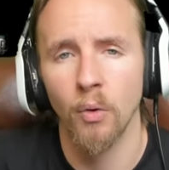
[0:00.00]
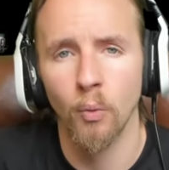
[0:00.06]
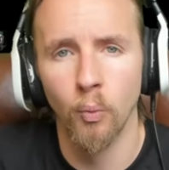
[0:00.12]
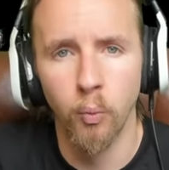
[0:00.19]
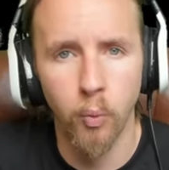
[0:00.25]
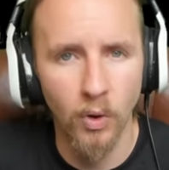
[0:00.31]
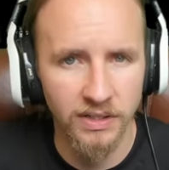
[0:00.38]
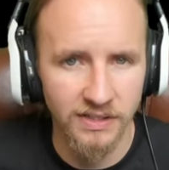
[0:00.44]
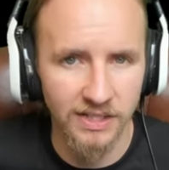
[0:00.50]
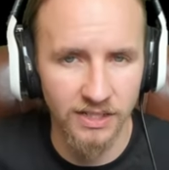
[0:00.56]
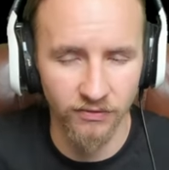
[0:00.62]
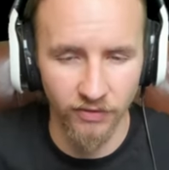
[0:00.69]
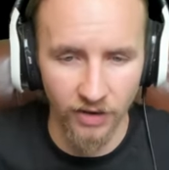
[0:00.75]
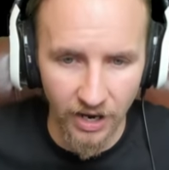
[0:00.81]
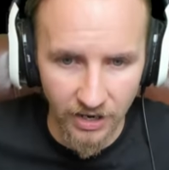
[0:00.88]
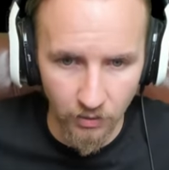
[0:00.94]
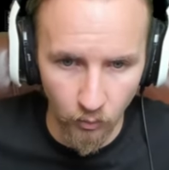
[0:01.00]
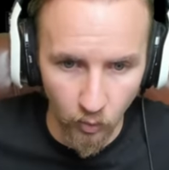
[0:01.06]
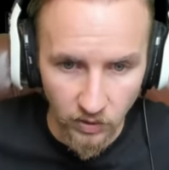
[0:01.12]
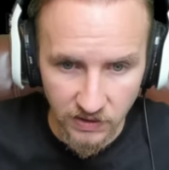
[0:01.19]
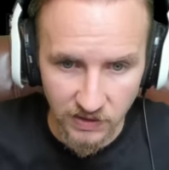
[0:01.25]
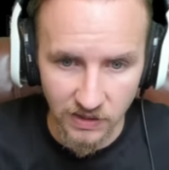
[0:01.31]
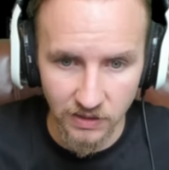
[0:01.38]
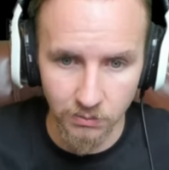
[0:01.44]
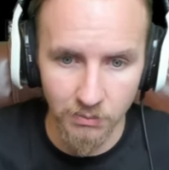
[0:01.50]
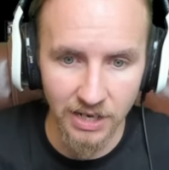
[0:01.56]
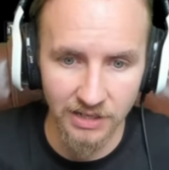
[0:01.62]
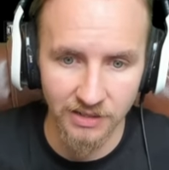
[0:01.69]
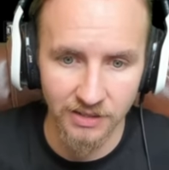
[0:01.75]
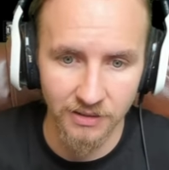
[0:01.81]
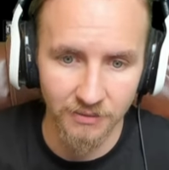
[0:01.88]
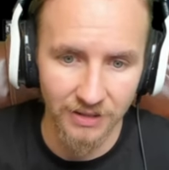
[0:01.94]
once it's fired and once it's
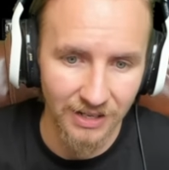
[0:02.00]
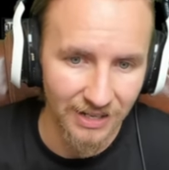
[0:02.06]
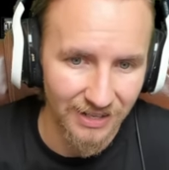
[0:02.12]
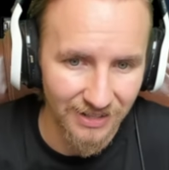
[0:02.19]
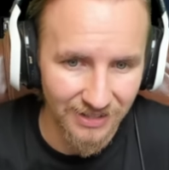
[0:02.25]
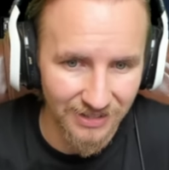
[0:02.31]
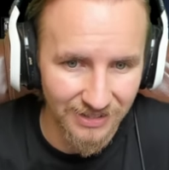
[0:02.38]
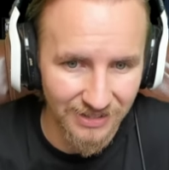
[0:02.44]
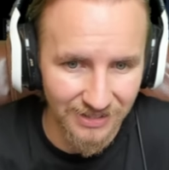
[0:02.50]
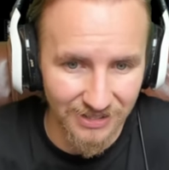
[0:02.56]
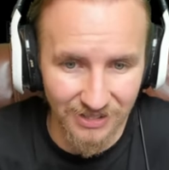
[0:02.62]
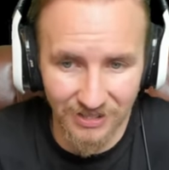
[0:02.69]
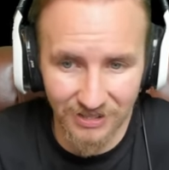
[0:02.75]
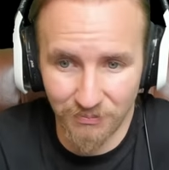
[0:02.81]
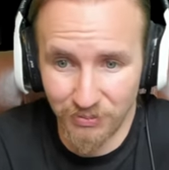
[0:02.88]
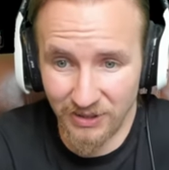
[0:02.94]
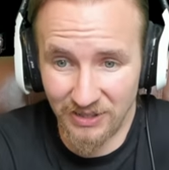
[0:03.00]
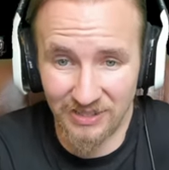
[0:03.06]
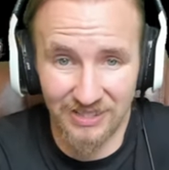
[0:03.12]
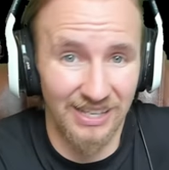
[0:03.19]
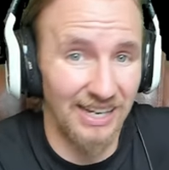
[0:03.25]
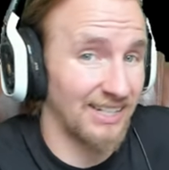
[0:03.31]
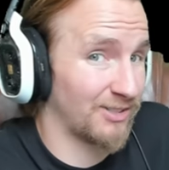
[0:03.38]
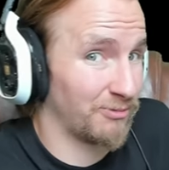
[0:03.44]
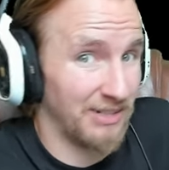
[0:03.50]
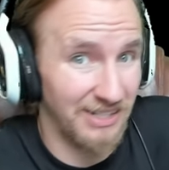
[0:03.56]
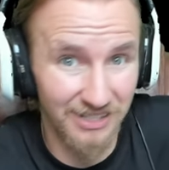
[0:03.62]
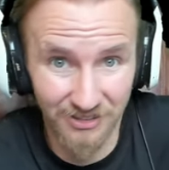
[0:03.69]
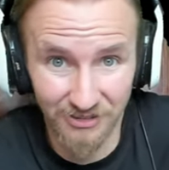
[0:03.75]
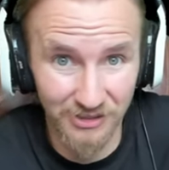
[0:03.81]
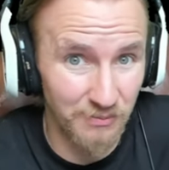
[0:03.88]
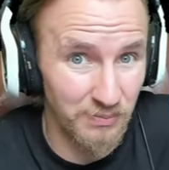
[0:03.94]
missed. And because that's really
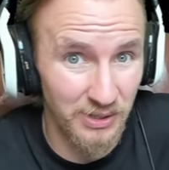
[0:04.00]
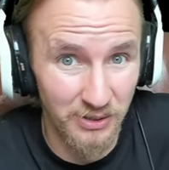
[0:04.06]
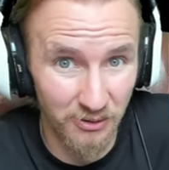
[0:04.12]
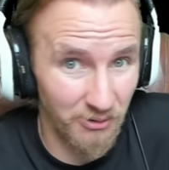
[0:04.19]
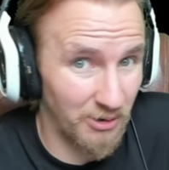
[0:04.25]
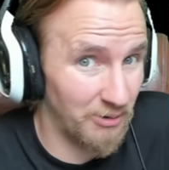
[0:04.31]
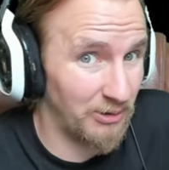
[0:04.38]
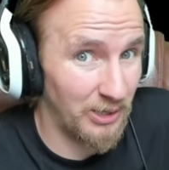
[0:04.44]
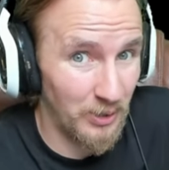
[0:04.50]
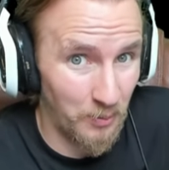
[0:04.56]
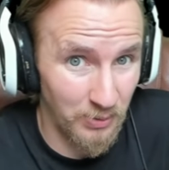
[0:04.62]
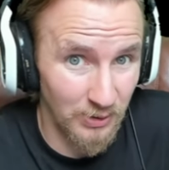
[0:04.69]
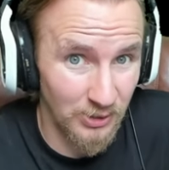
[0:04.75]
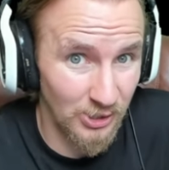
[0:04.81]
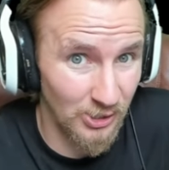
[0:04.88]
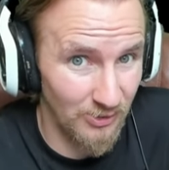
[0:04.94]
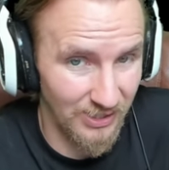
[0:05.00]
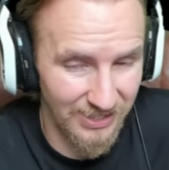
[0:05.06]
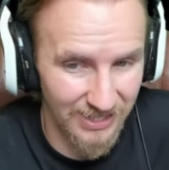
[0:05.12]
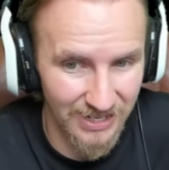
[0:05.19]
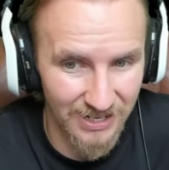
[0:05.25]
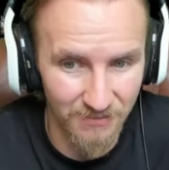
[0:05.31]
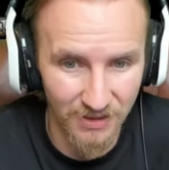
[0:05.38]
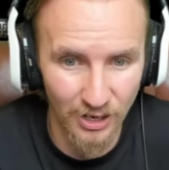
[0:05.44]
going to be your only opportunity.